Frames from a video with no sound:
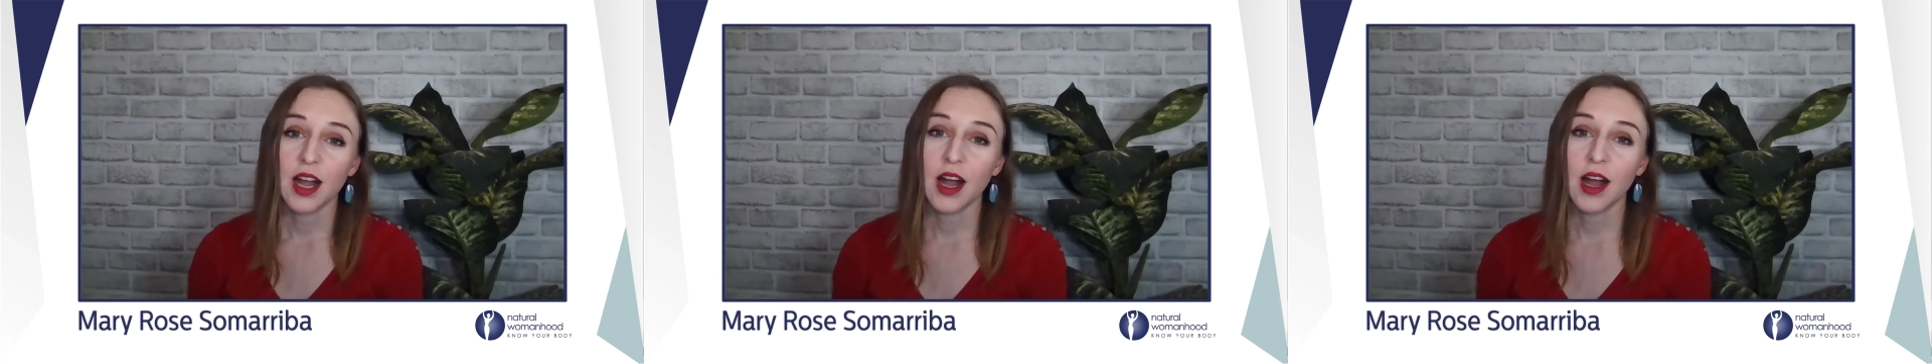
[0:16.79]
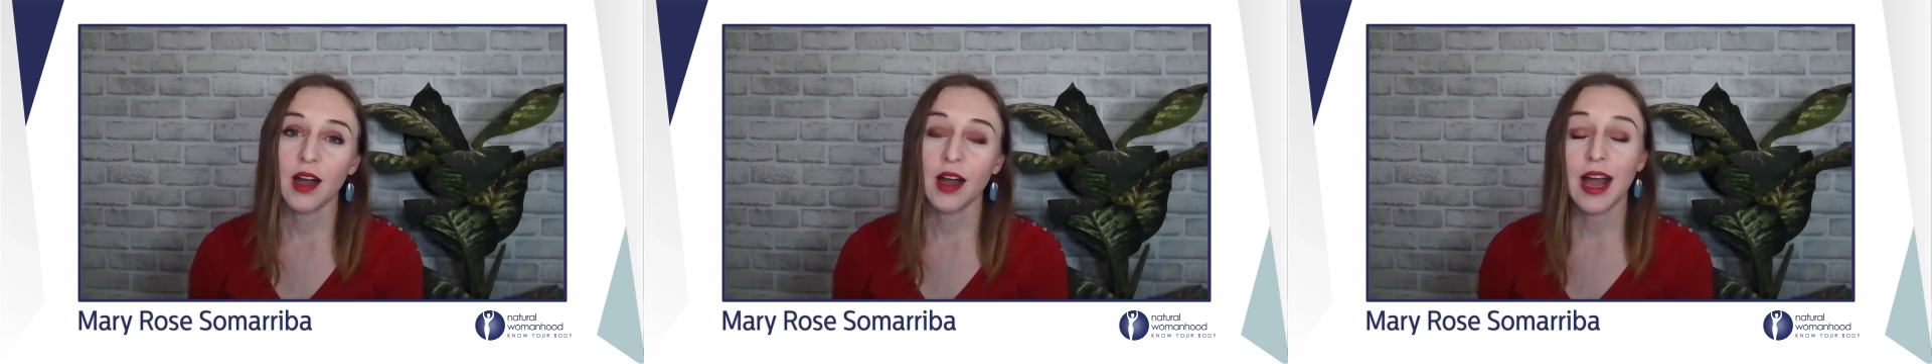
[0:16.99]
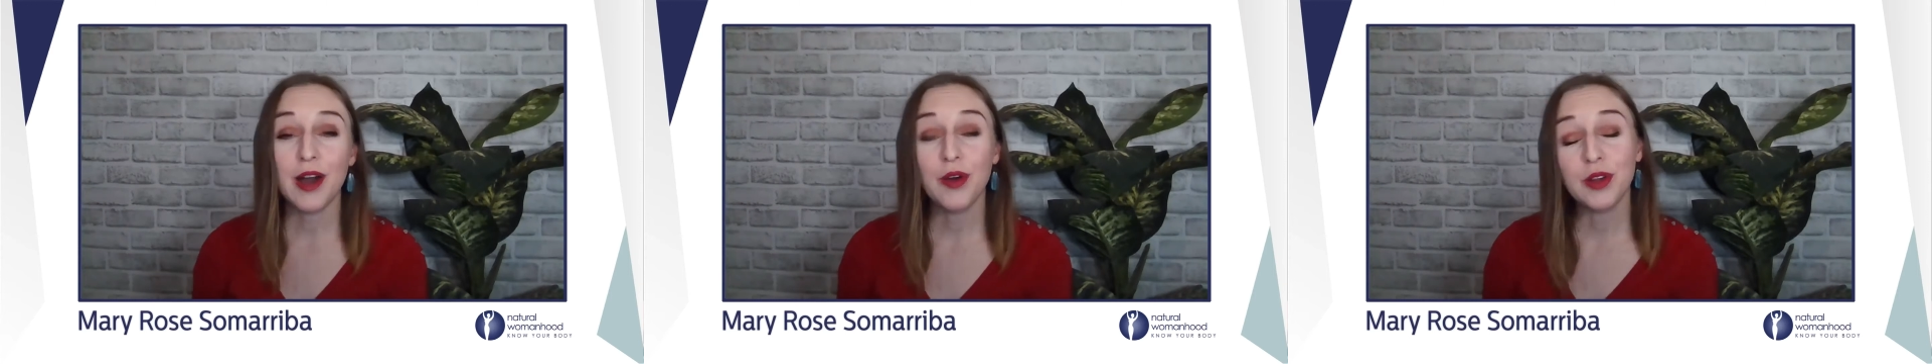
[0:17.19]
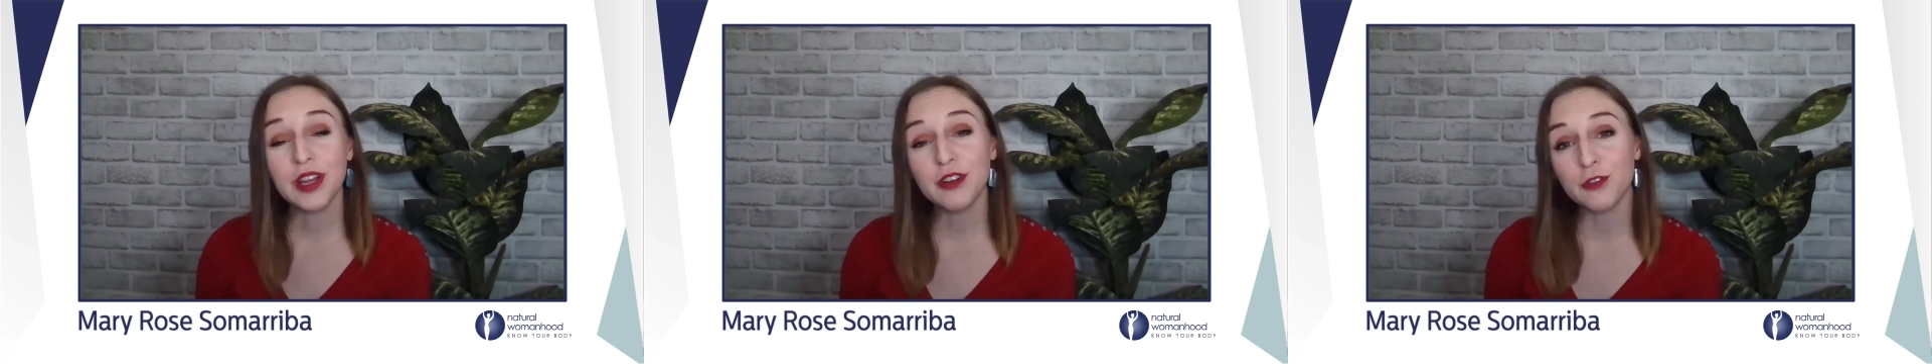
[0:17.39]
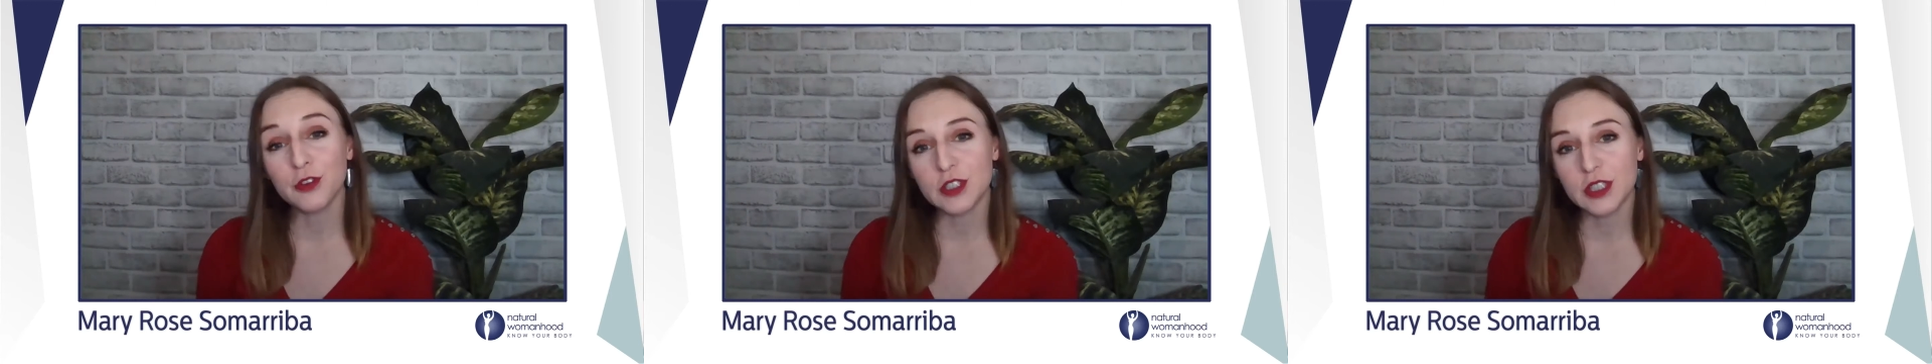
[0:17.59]
Uh, how
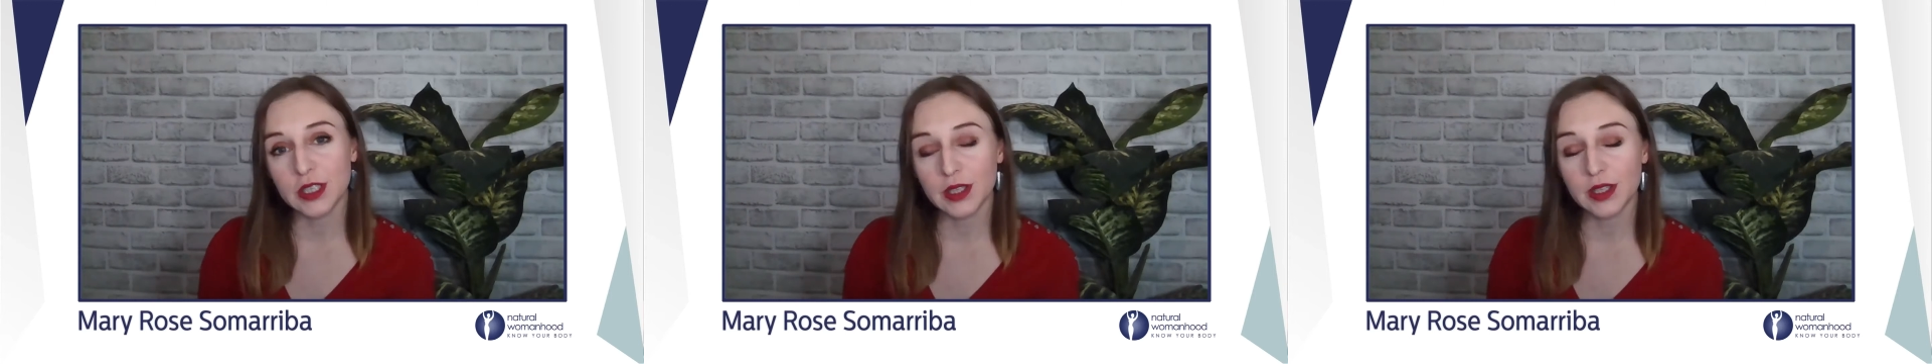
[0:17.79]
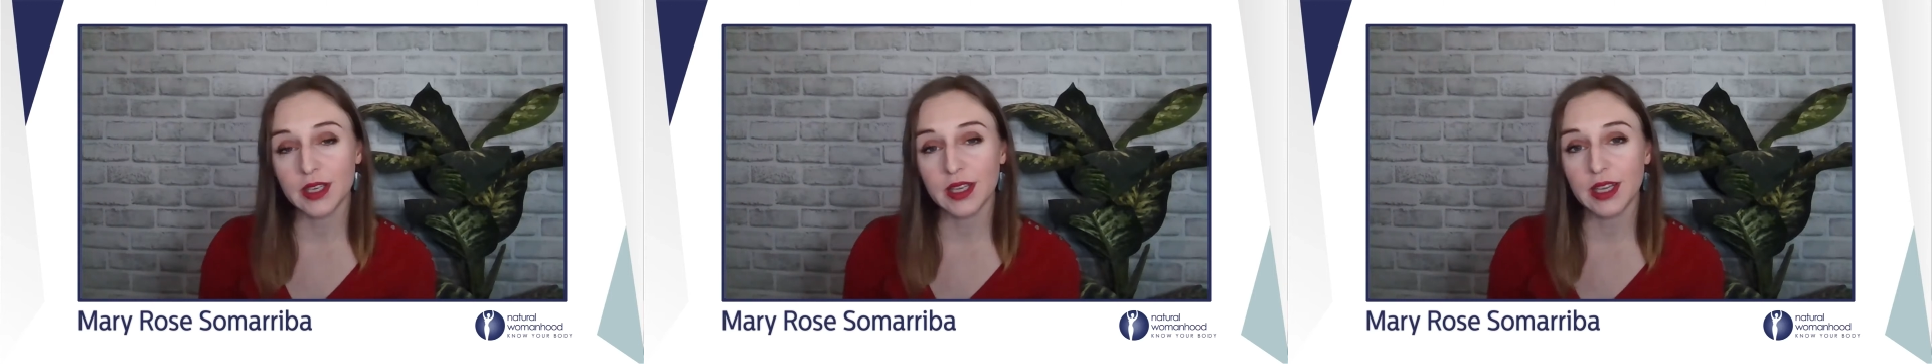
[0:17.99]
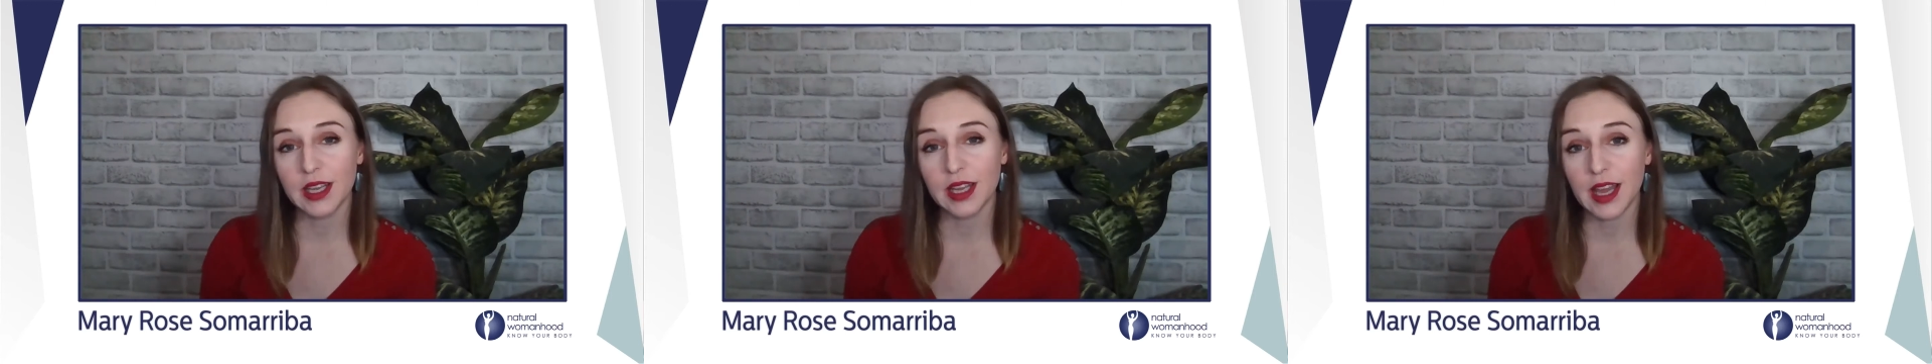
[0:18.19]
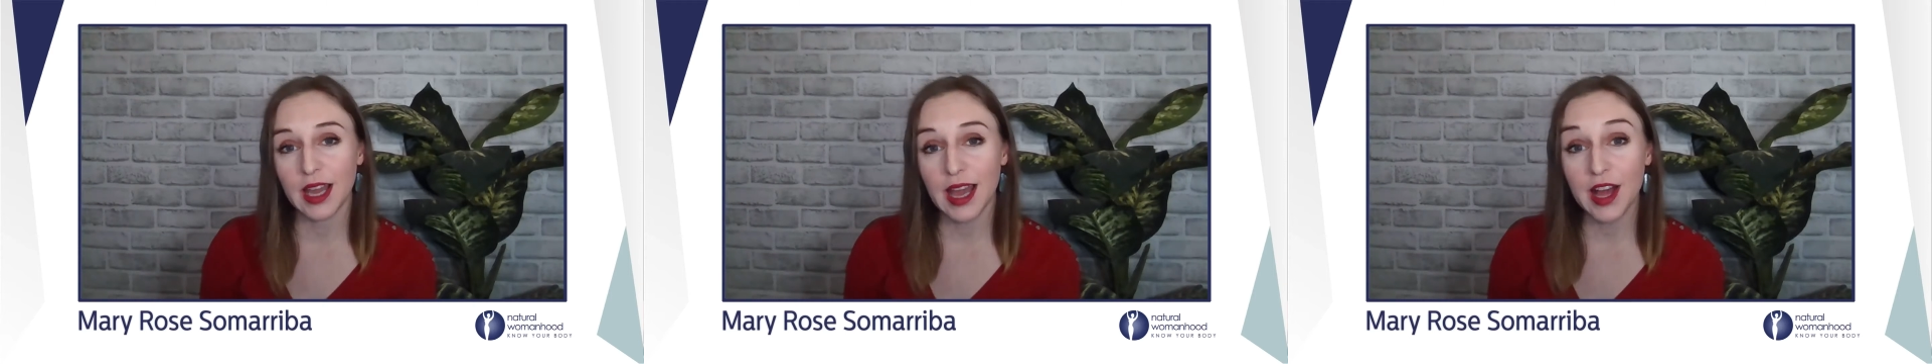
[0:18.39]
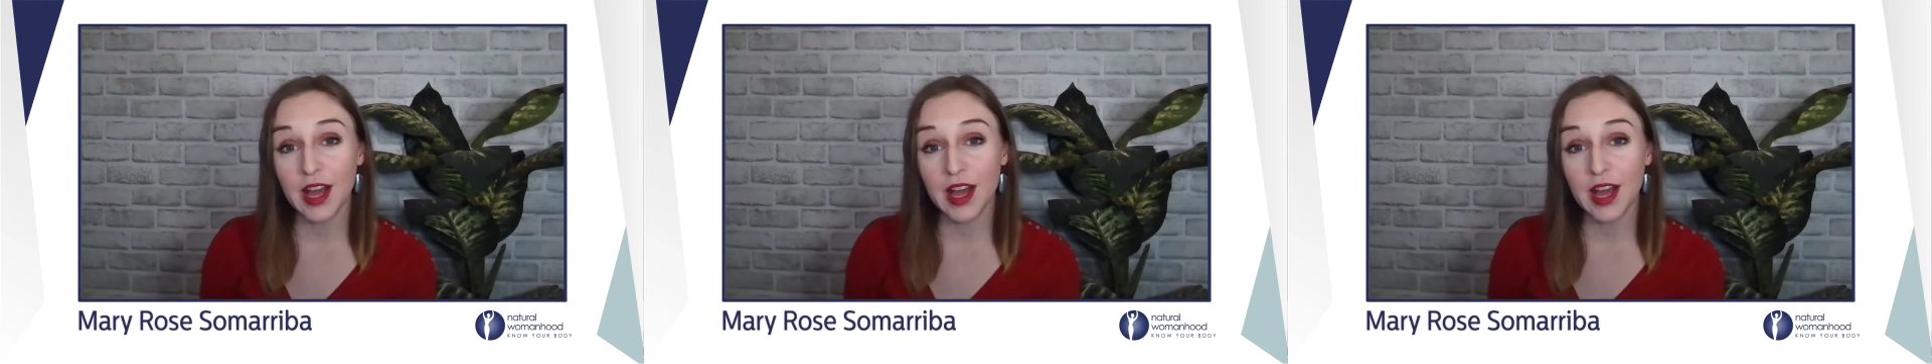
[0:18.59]
can fertility